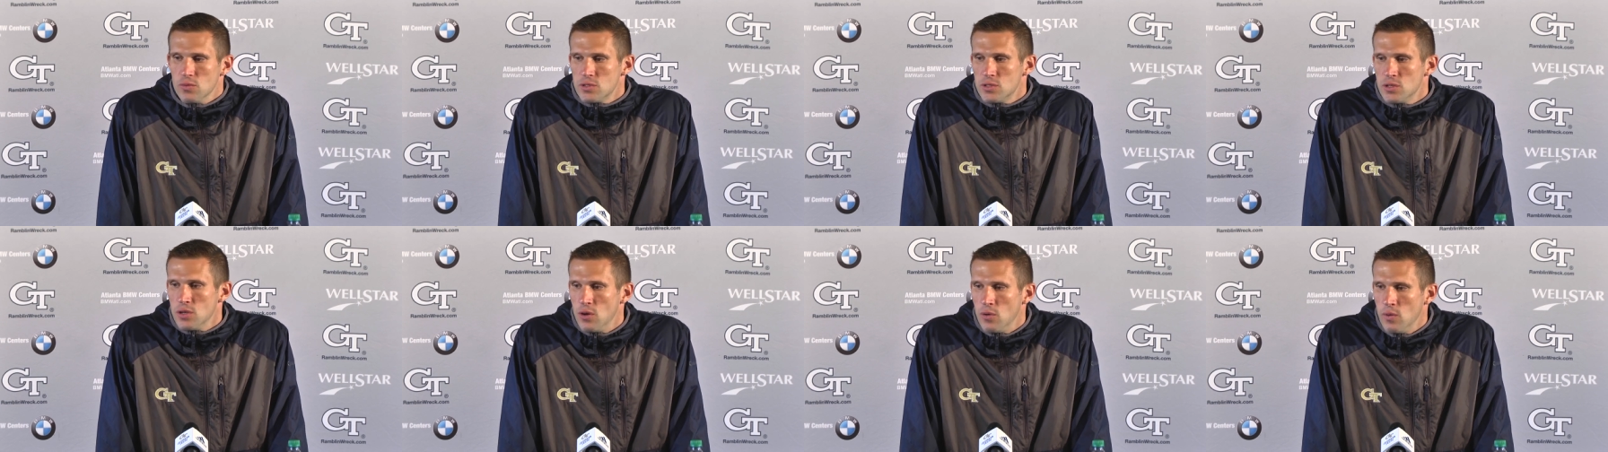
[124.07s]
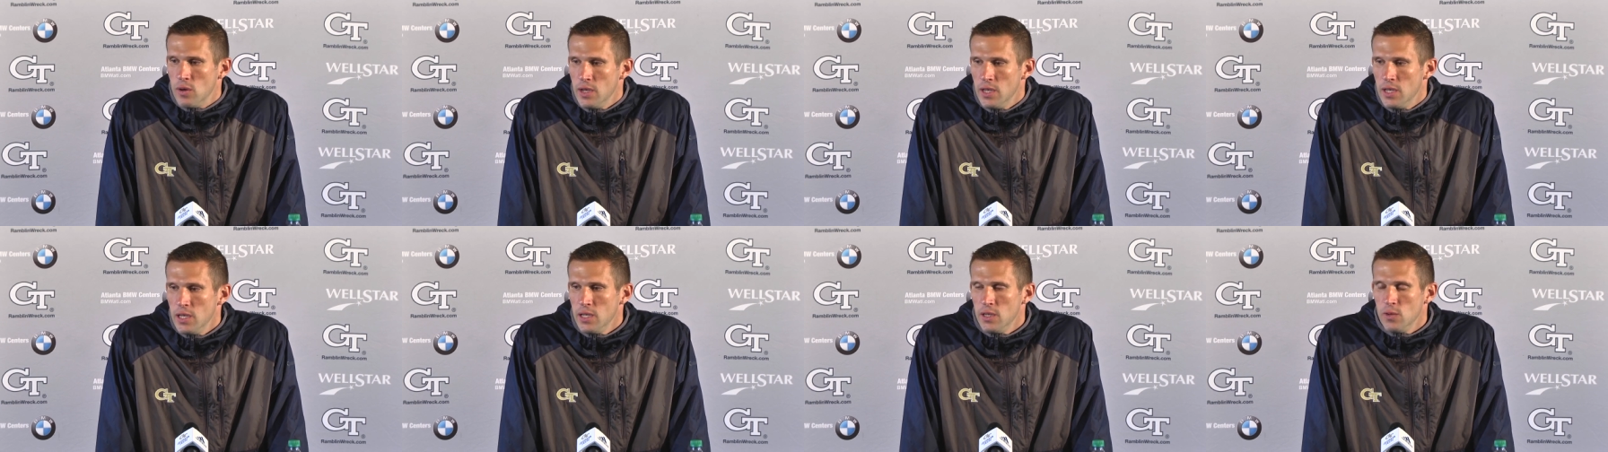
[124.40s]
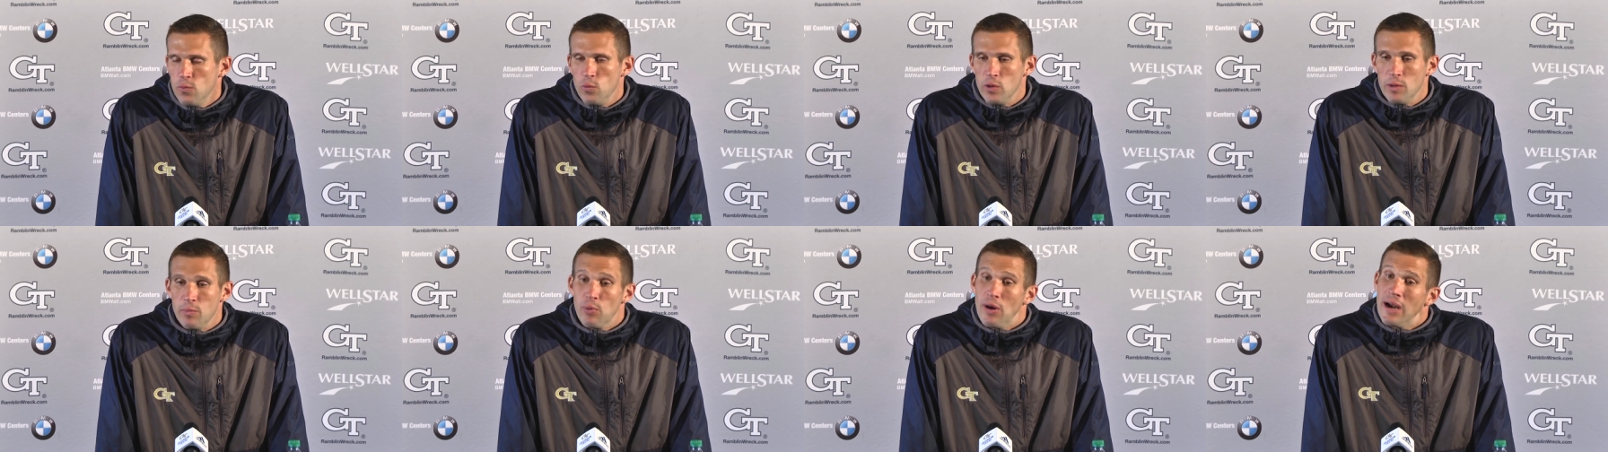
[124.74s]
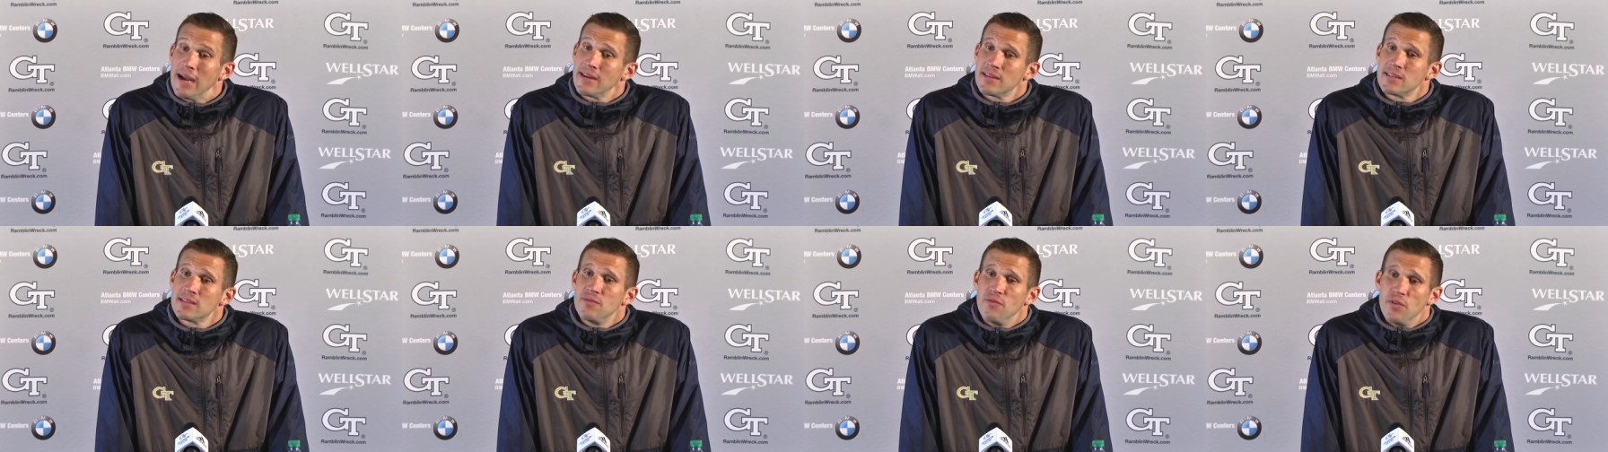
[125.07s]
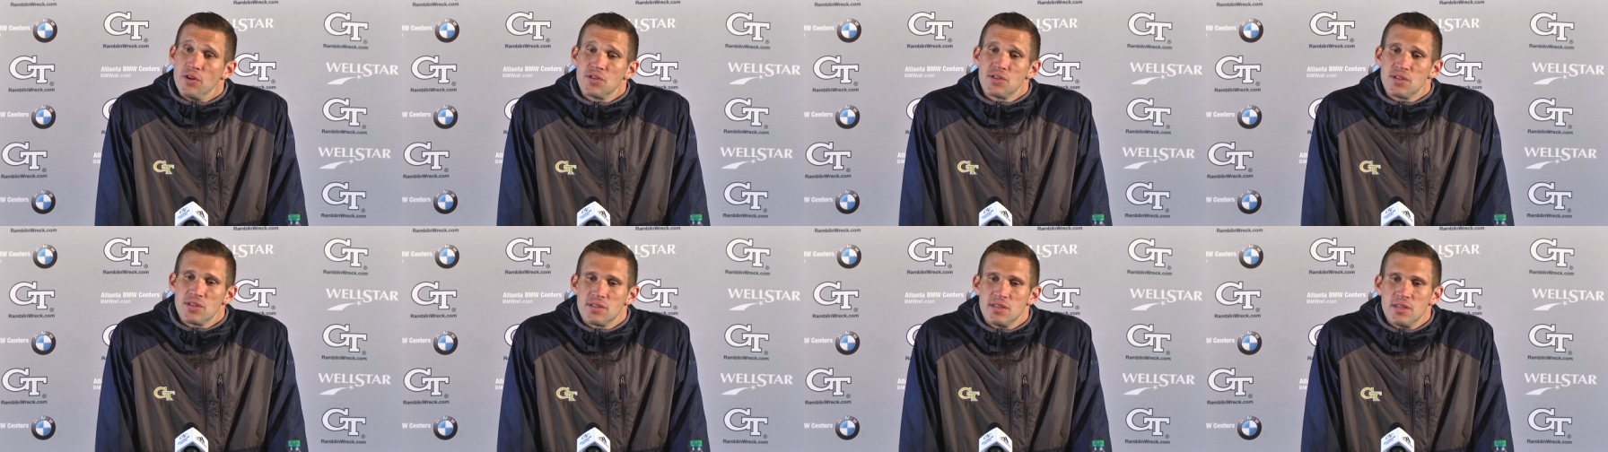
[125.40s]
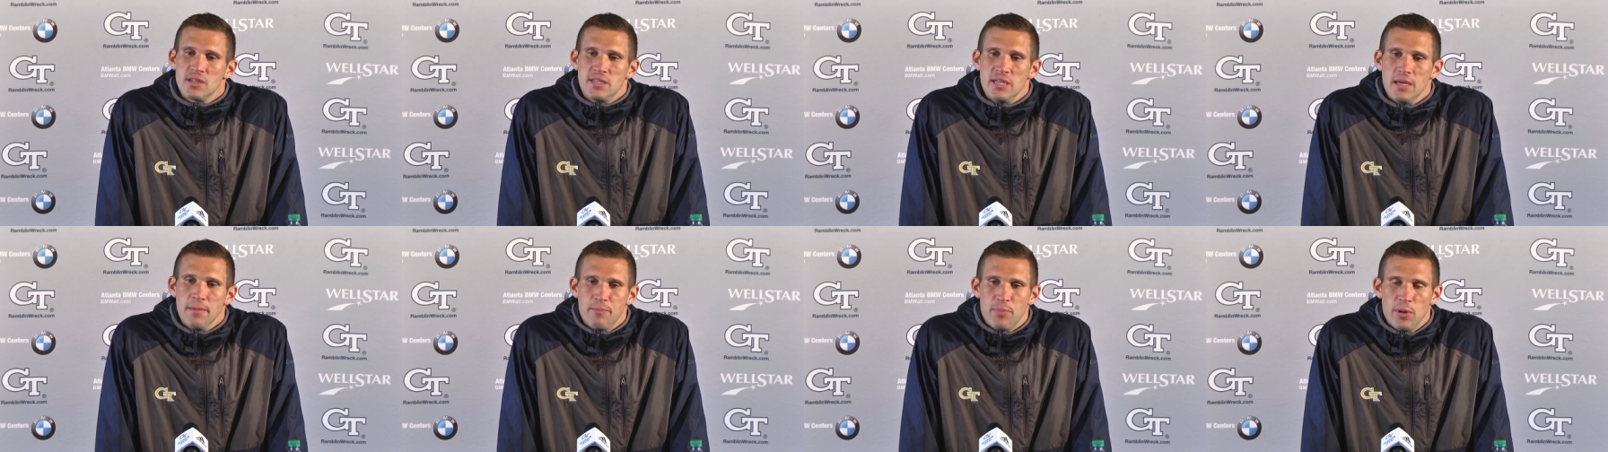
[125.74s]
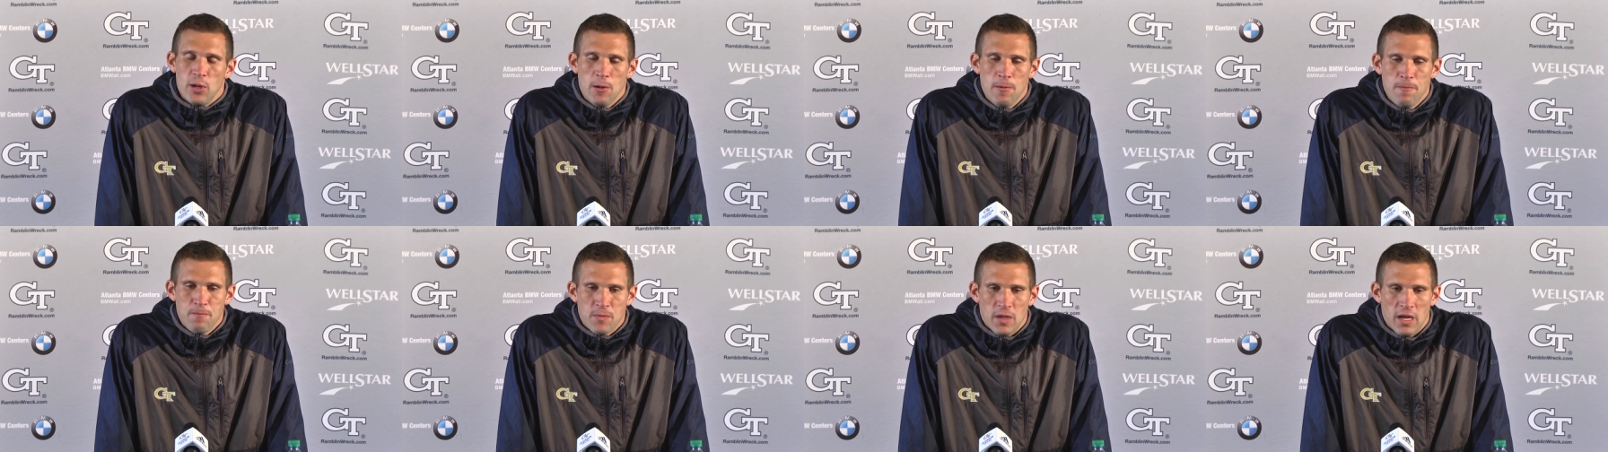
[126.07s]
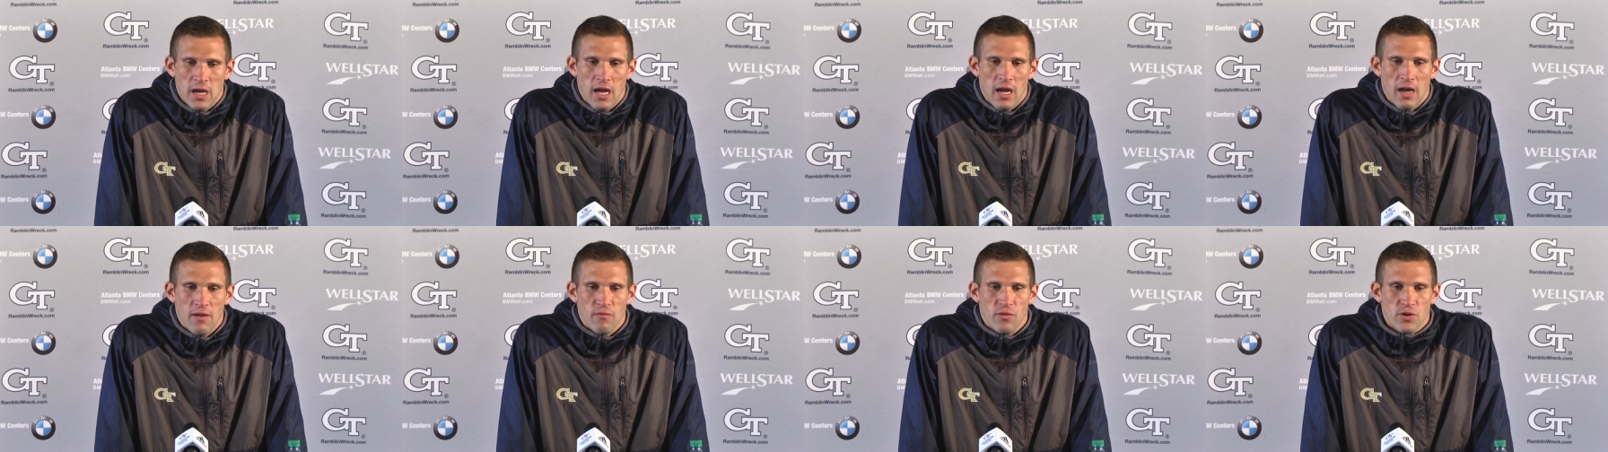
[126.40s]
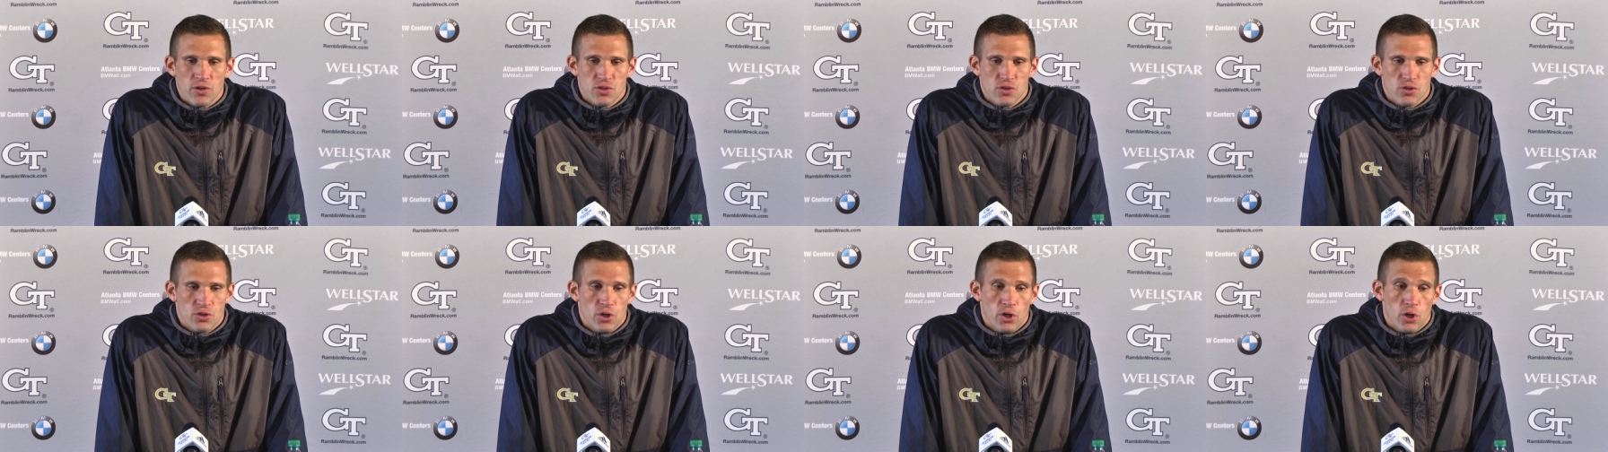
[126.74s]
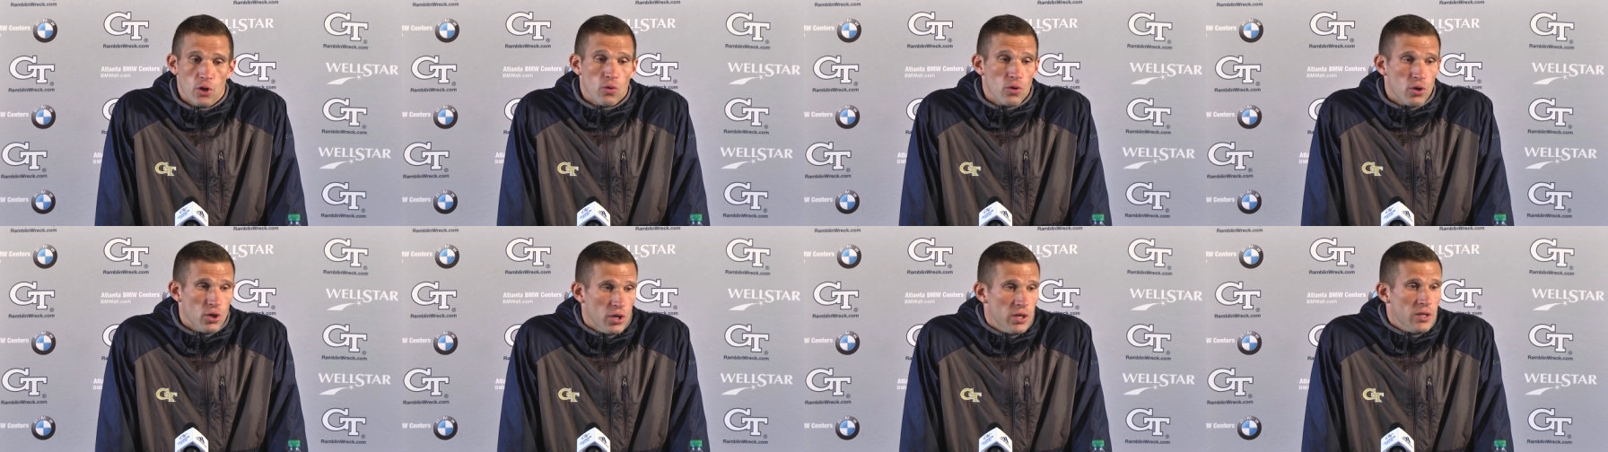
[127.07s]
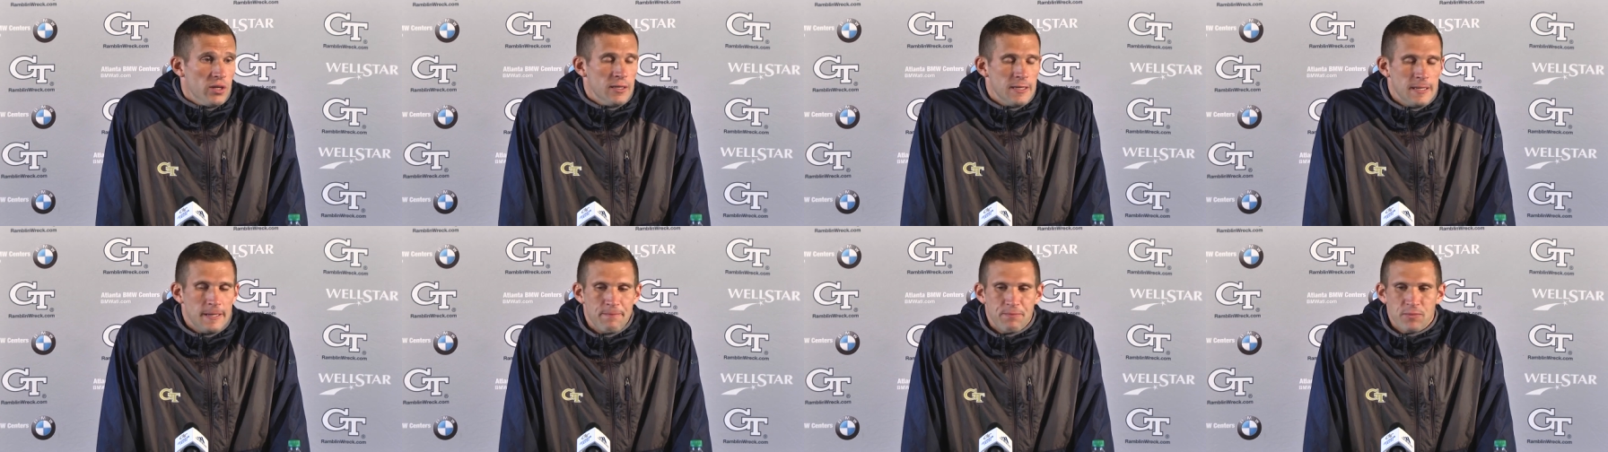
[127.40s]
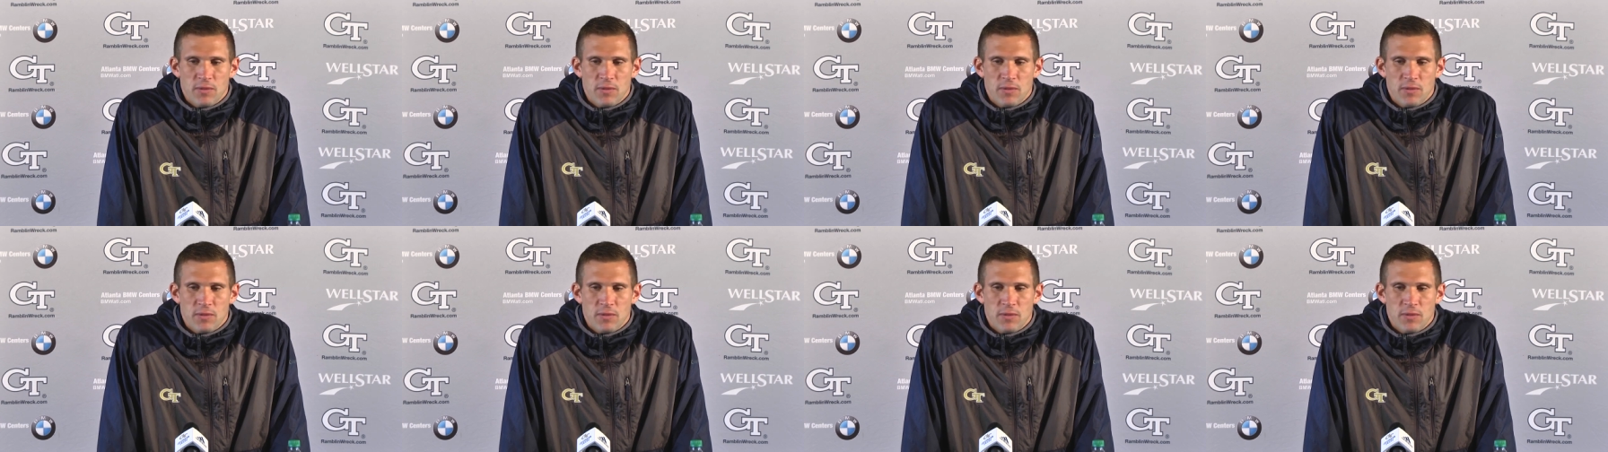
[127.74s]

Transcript: So we practice versus the tempo, versus good on good.